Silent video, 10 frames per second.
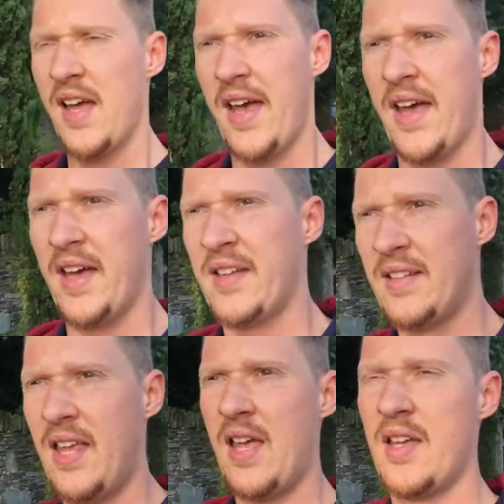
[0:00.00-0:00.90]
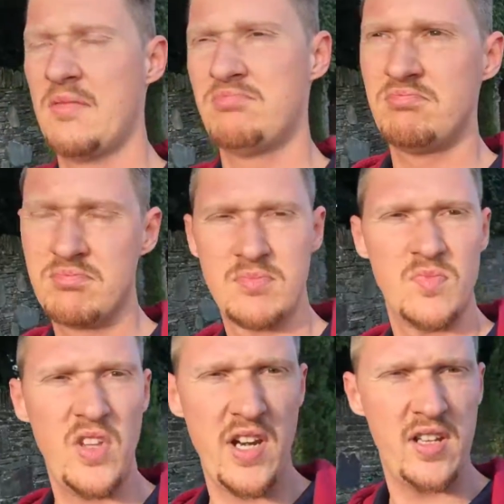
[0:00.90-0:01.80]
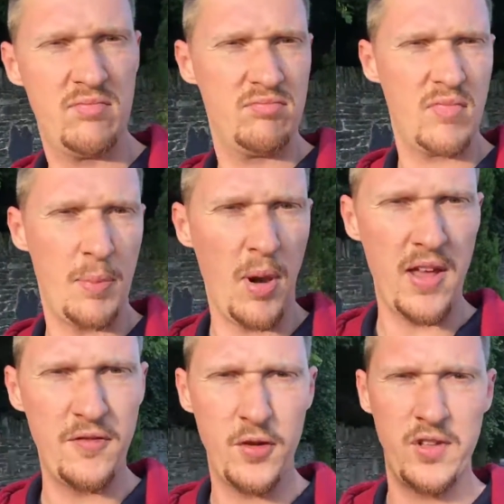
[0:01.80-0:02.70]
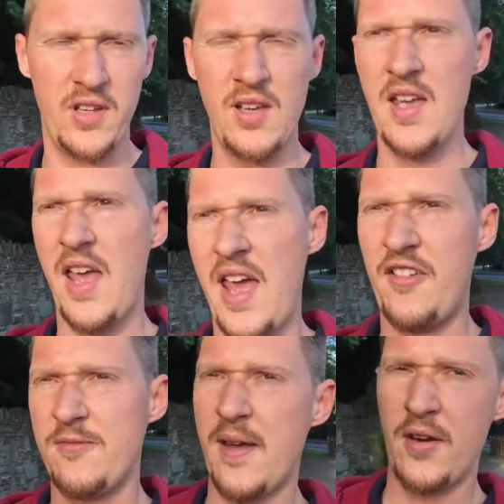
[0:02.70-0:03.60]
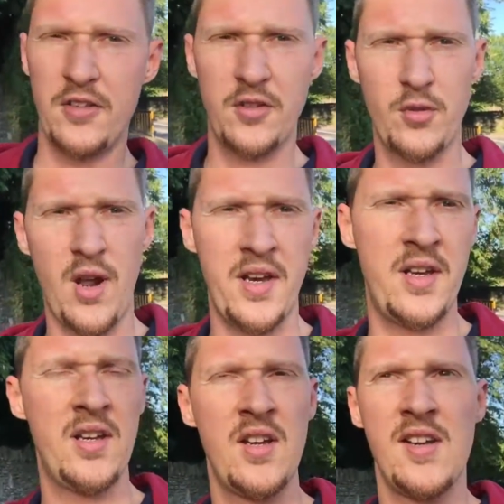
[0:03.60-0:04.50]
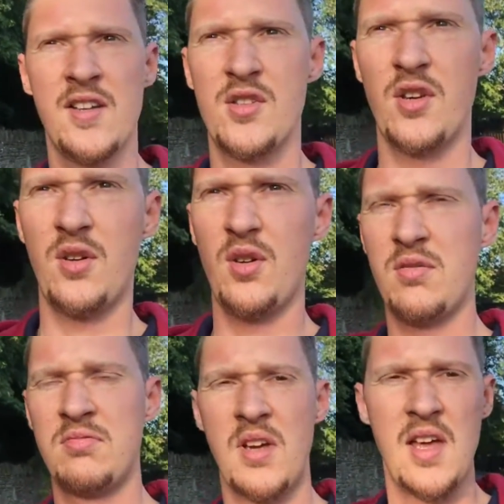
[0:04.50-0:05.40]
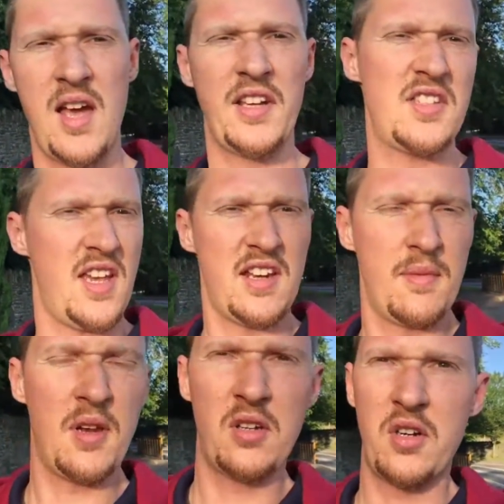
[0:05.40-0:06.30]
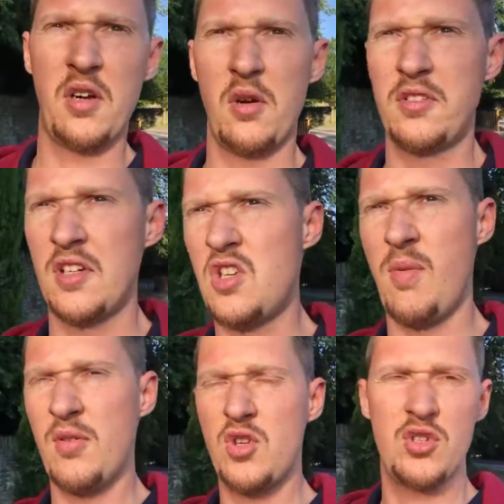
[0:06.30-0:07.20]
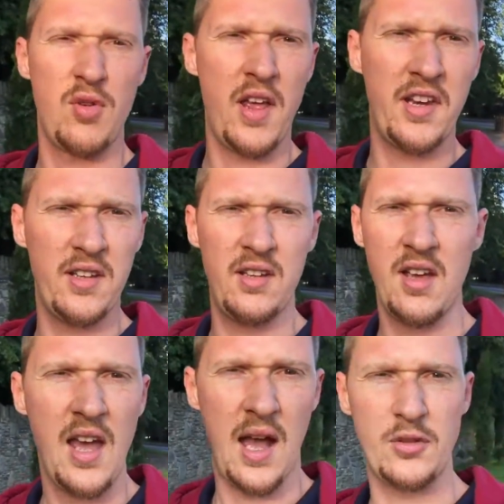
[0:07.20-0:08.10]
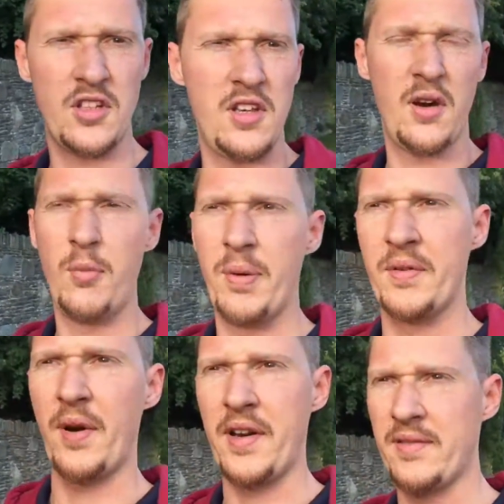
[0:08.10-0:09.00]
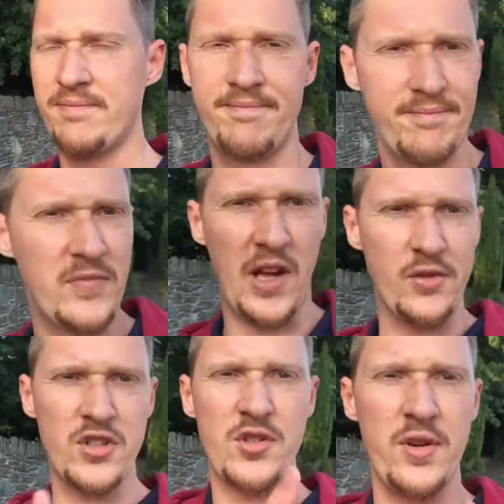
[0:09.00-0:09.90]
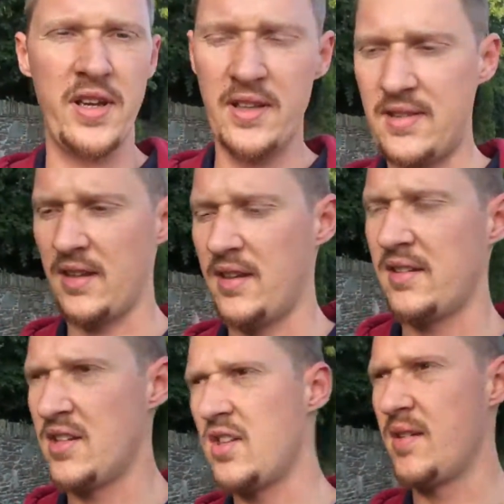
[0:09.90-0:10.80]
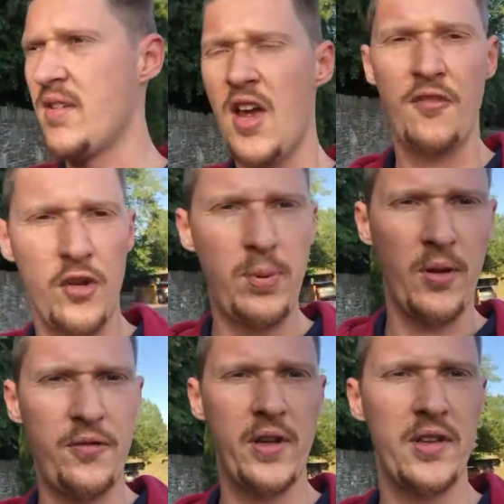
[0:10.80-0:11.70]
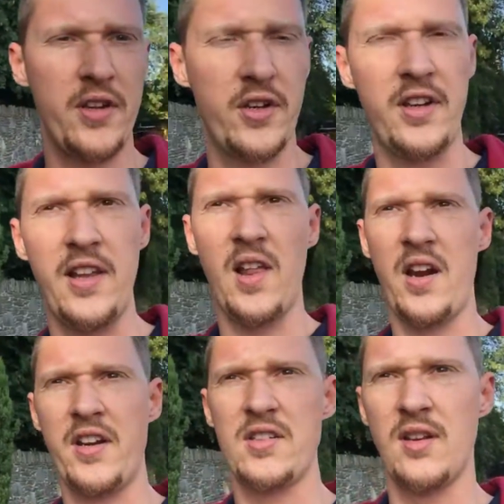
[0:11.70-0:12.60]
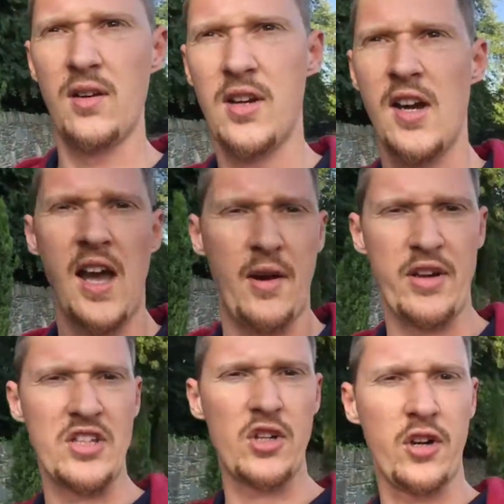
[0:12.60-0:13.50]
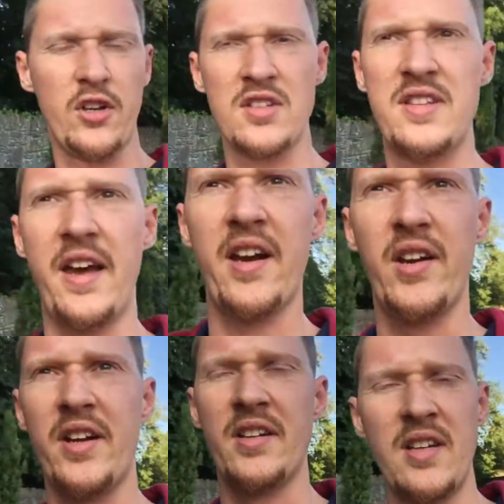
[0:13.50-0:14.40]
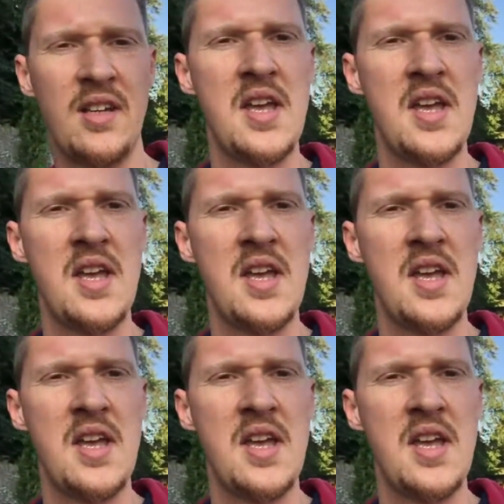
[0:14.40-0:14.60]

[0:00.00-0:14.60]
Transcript: And then I applied for the half marathon run, so I decided I'm not gonna go to the gym. I was just running out in the open, running down the street. There's a football field here in Killarney, so I ran circles there and